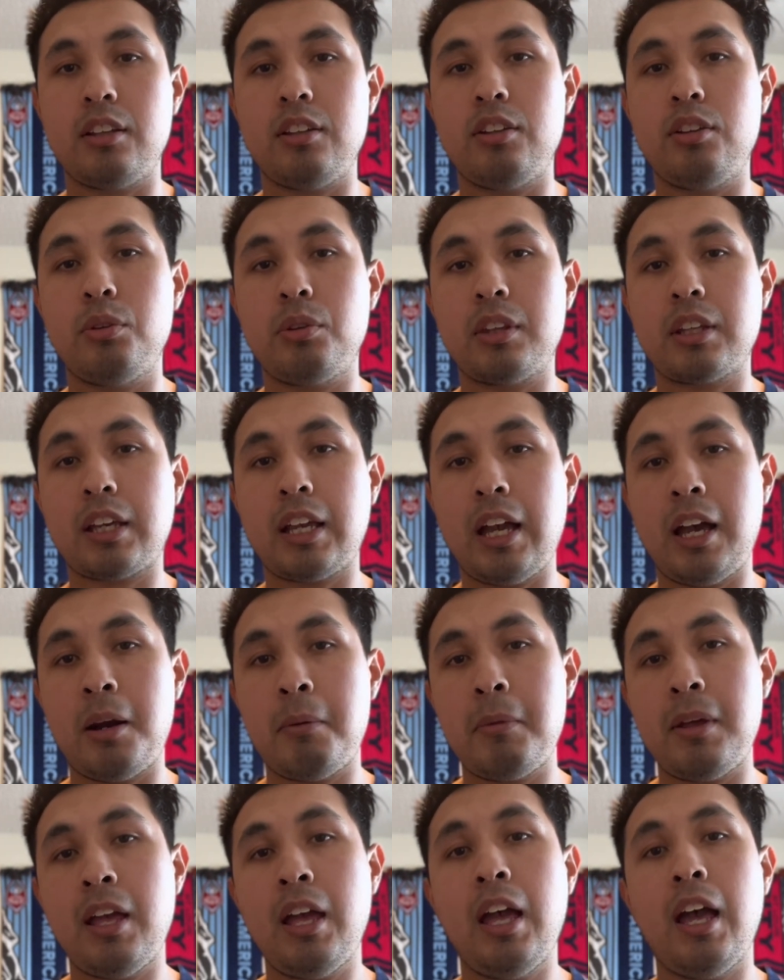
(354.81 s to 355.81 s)
Youth
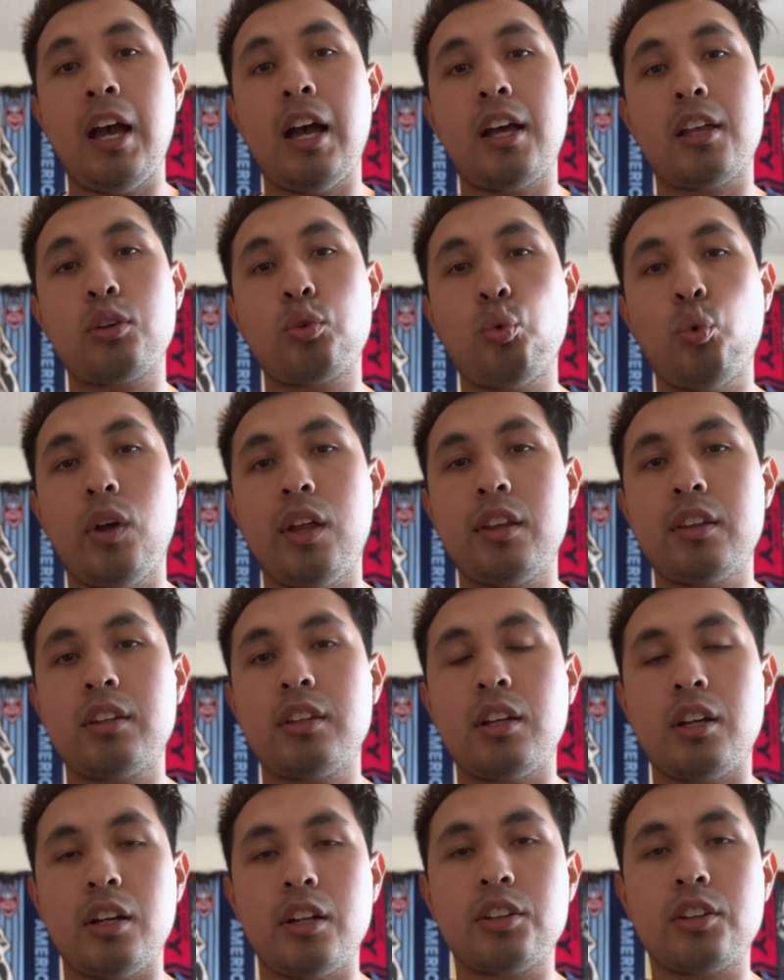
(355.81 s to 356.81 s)
Academy as well as
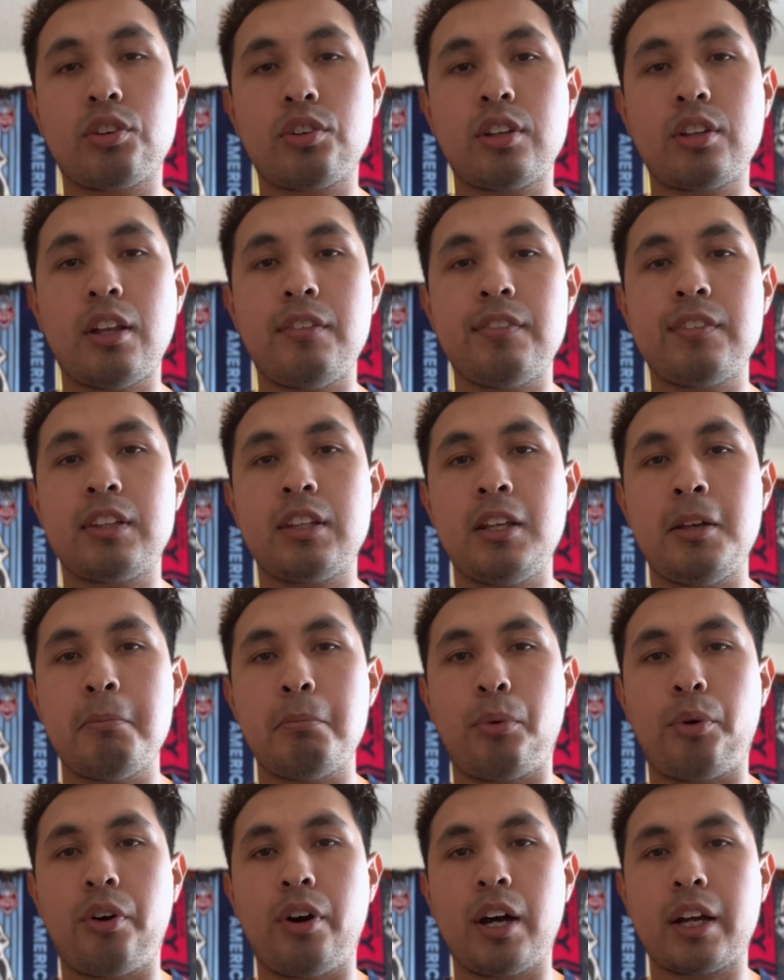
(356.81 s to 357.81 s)
the under-17
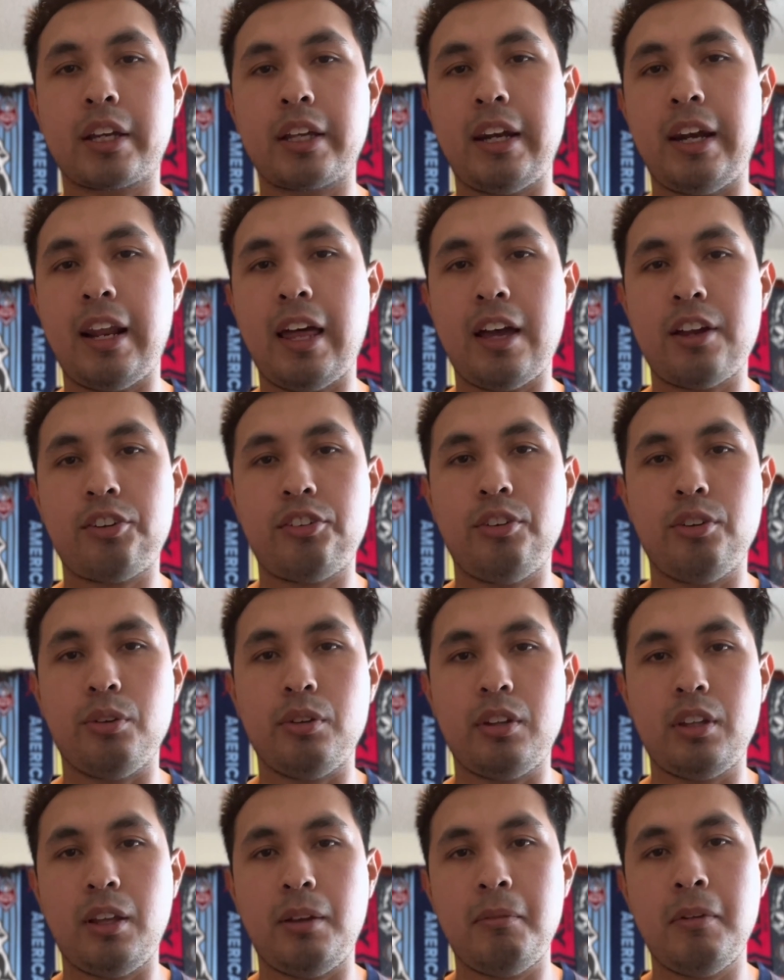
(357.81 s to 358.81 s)
Moroccan national
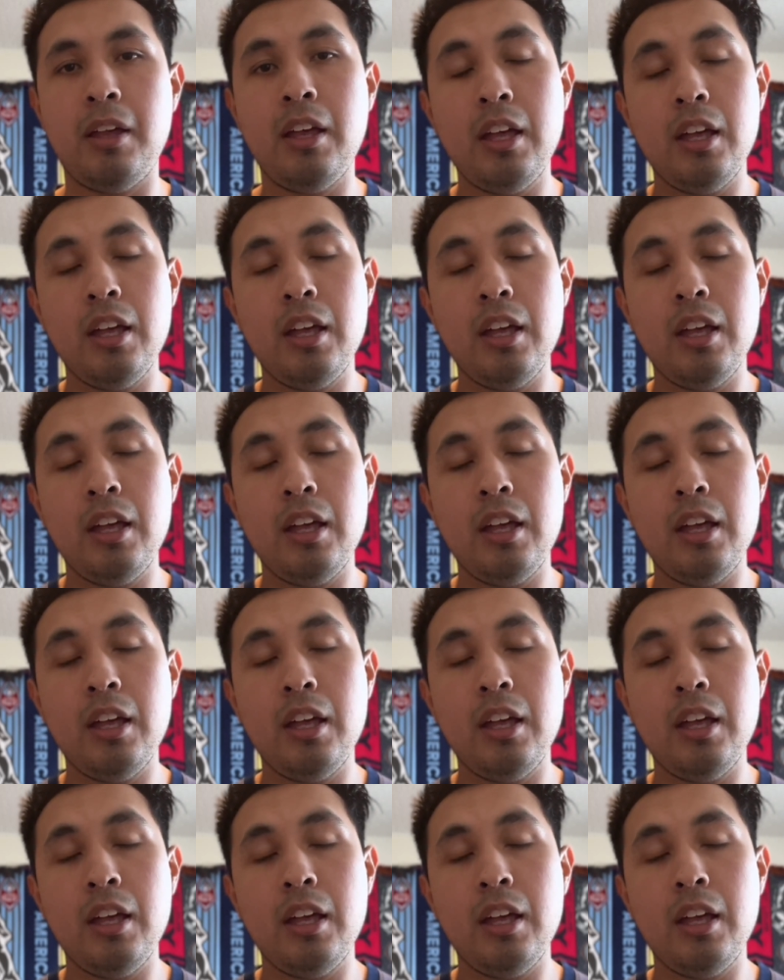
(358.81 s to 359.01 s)
team.